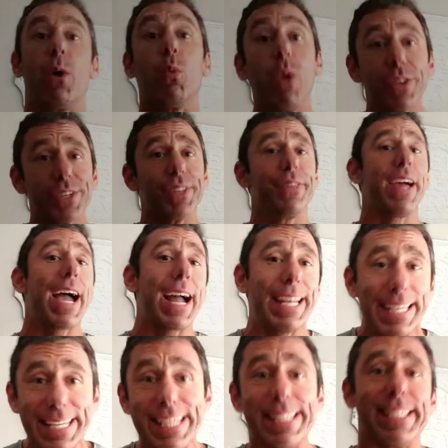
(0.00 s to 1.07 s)
Now, wasn't
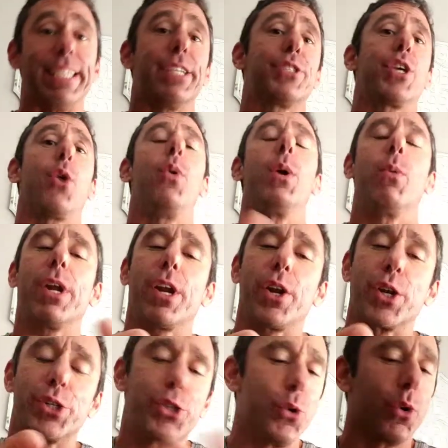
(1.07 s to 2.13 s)
that easy. So we went
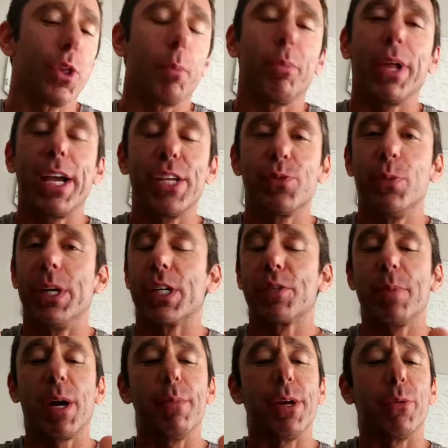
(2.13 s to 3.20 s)
on a tour of the place. We
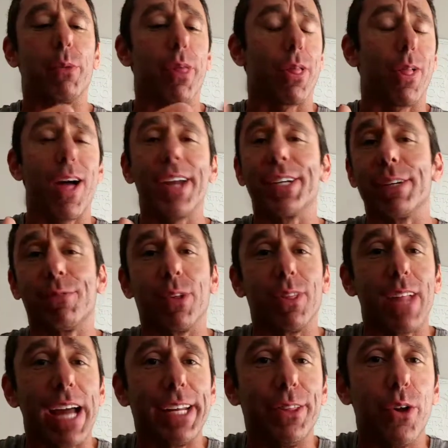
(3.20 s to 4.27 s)
experimented with a lot of
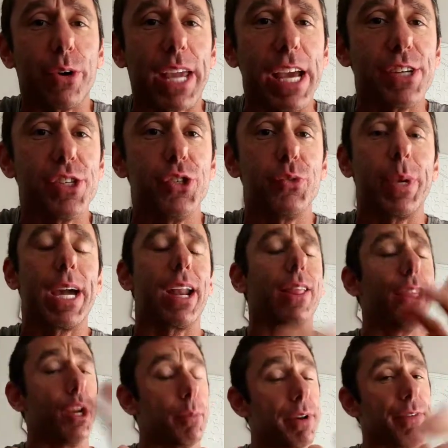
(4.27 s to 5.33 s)
different lighting locations. We got
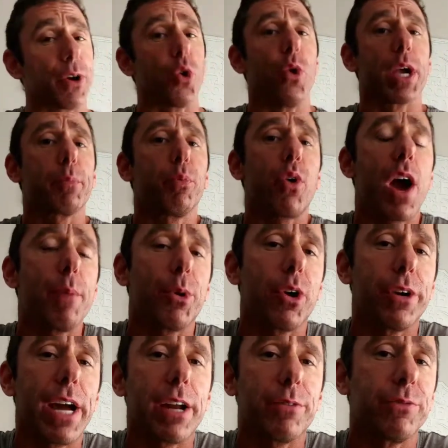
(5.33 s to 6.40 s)
a little bit of a quick
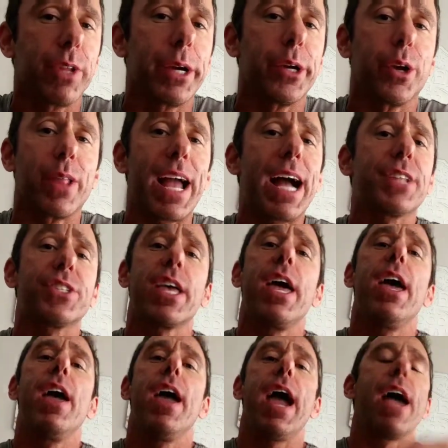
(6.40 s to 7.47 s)
primer on how to flare your lats
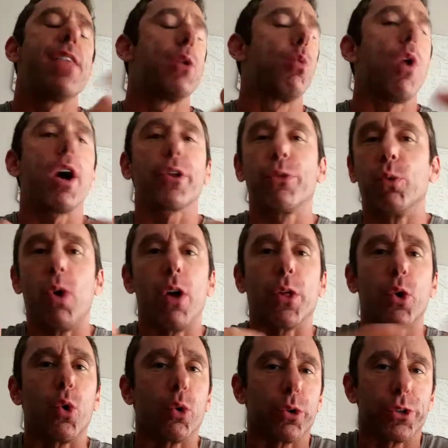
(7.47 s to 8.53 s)
and then walked through
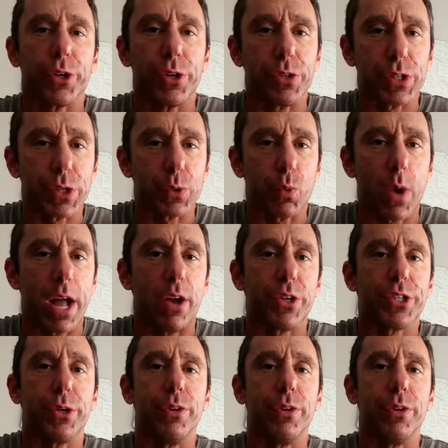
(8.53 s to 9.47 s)
all the quarter turns as well.